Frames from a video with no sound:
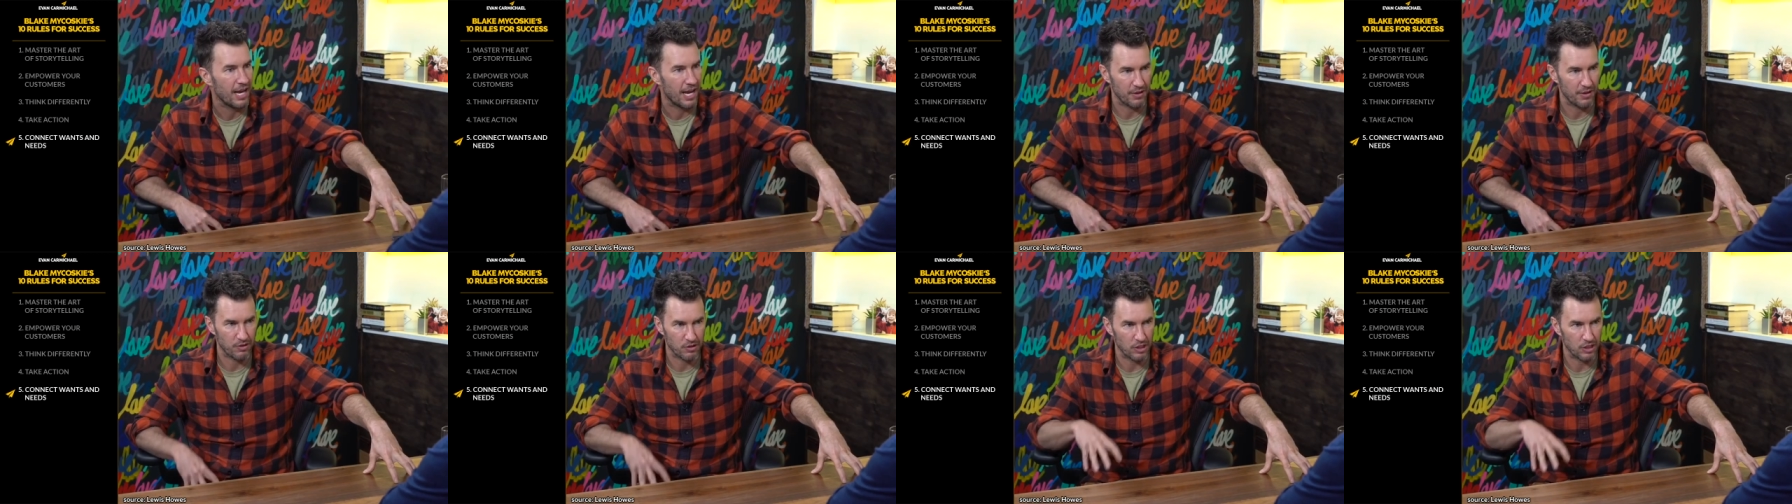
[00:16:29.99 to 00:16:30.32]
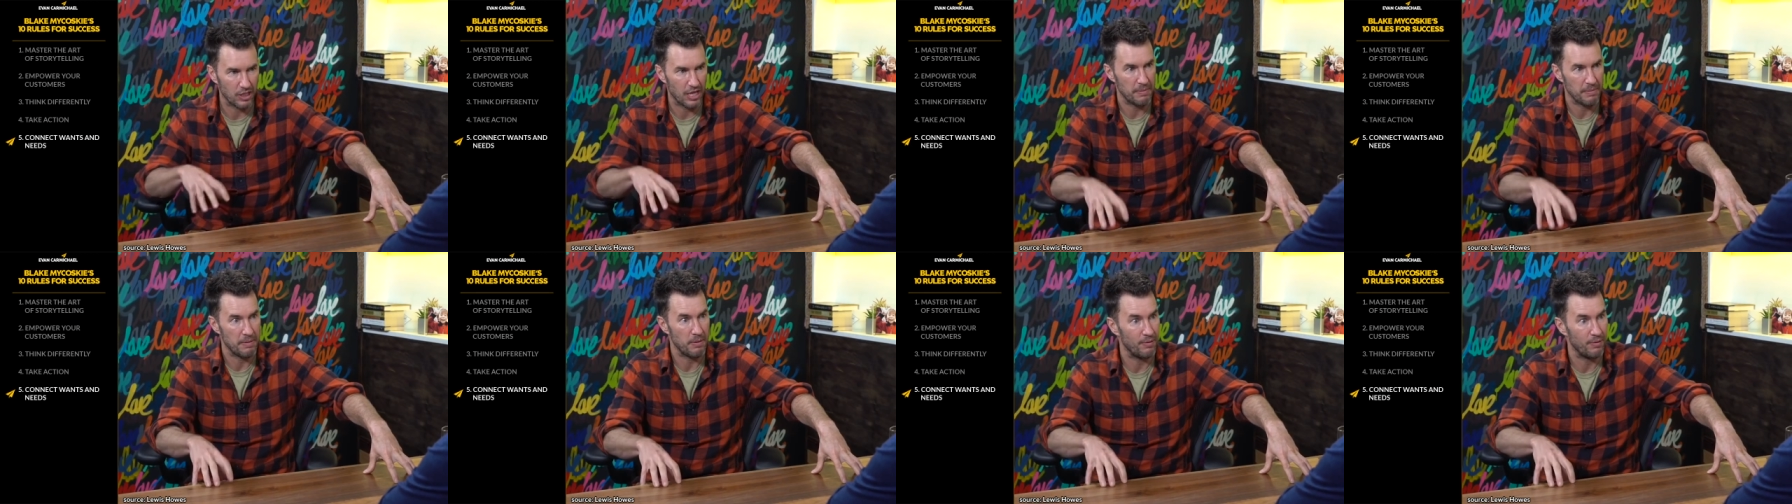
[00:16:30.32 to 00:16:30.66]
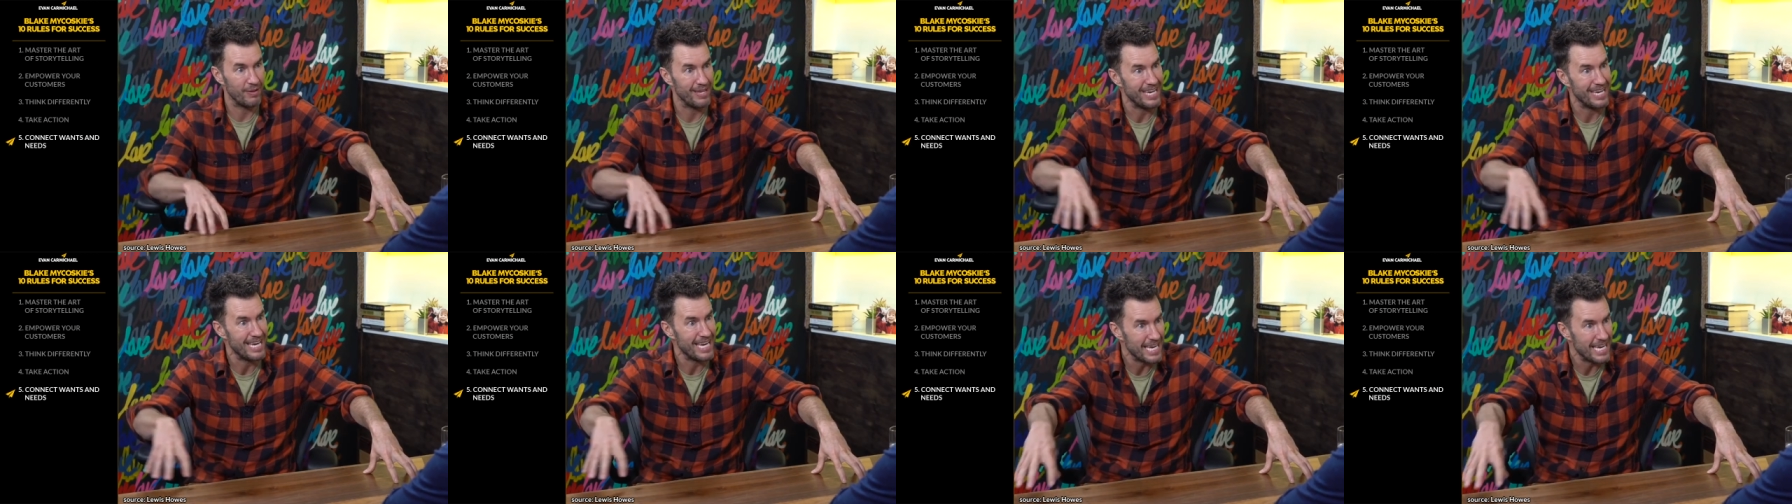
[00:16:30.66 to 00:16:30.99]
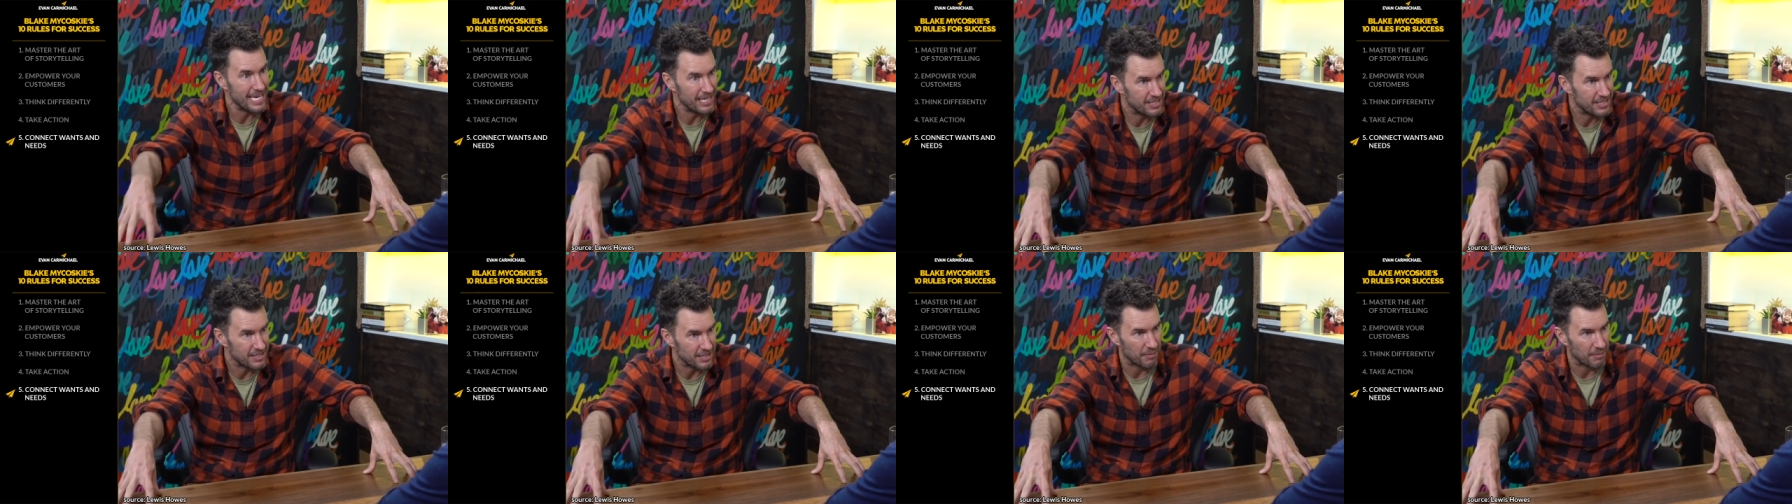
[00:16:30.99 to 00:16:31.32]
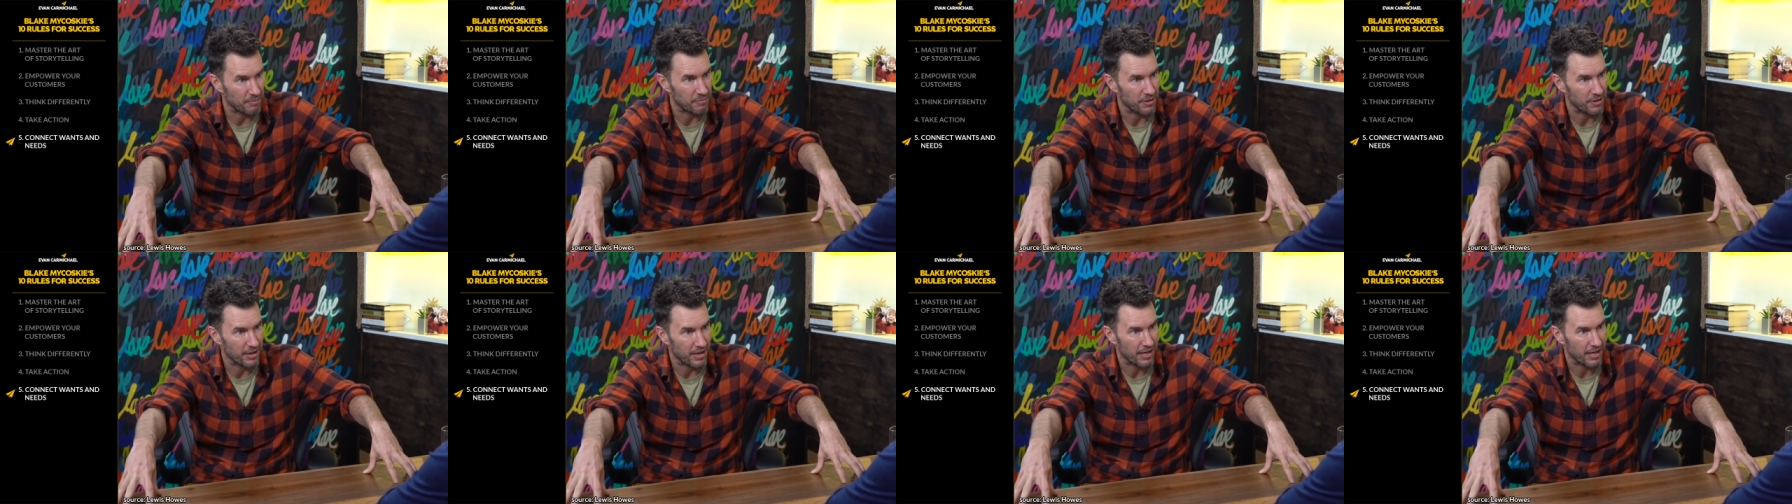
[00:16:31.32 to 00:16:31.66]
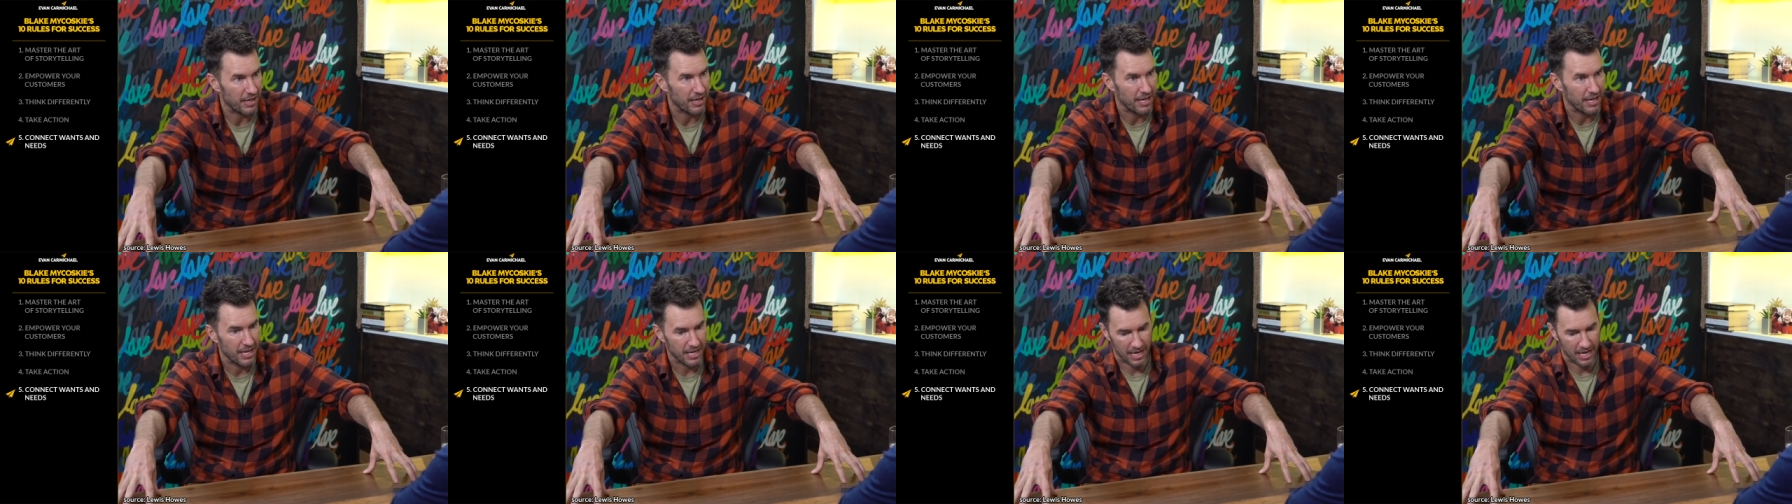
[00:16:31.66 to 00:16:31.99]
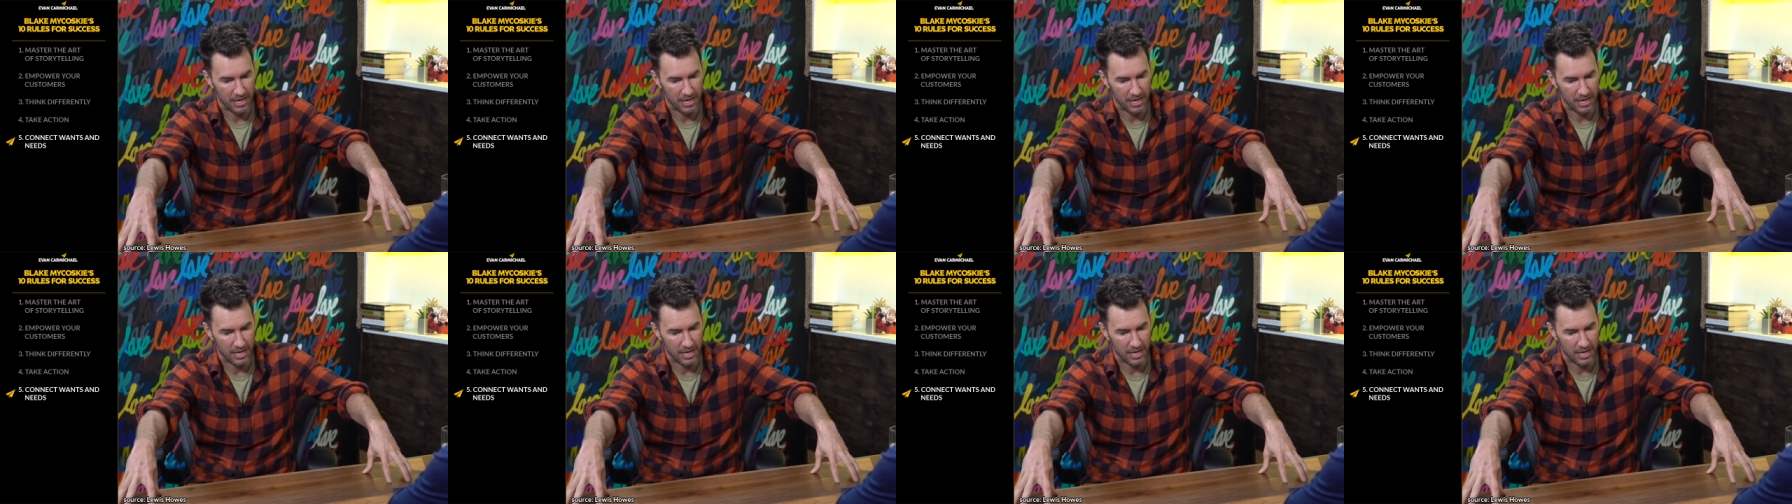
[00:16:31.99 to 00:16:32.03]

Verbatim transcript: and there's a lot of people that need something